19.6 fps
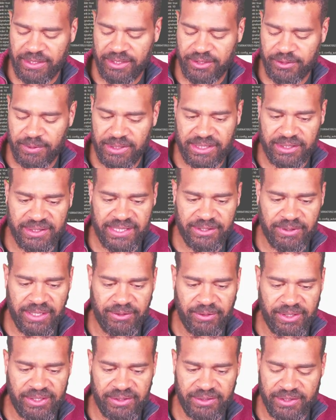So we could say, right,
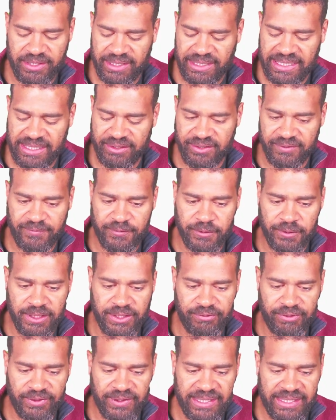this is going to get to four
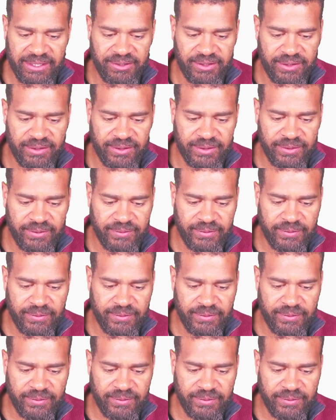hundred thousand.